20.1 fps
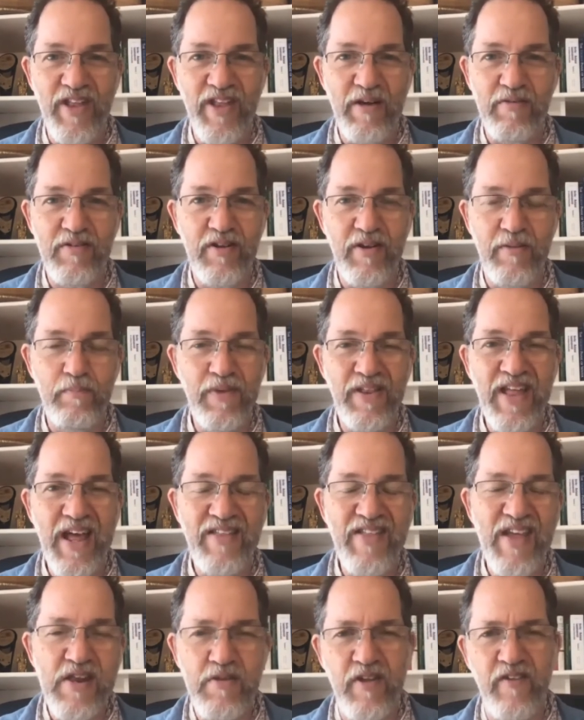And
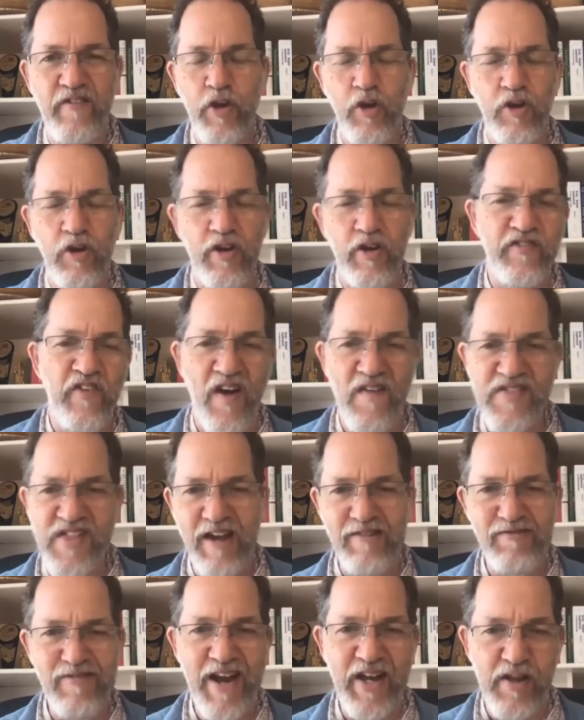that's if you look at 5-star
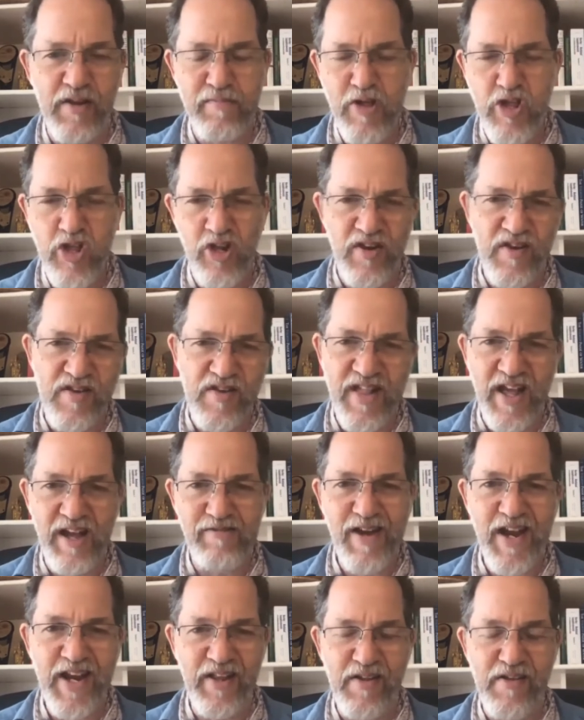ratings, Michelin star
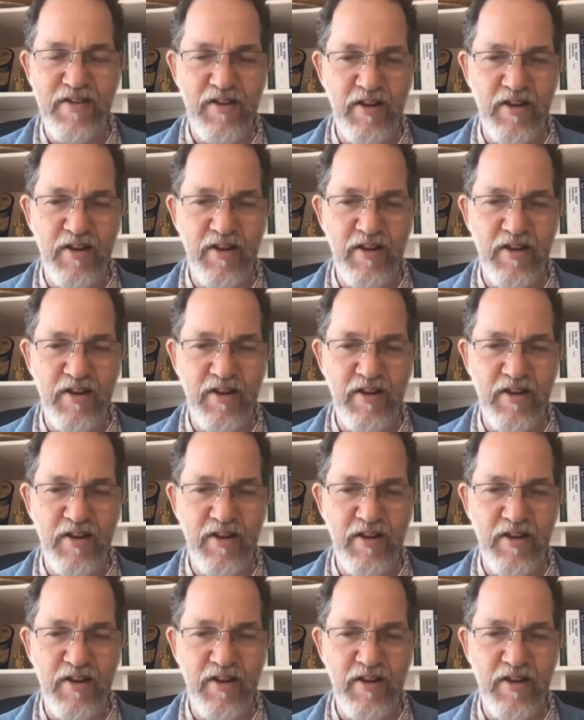ratings.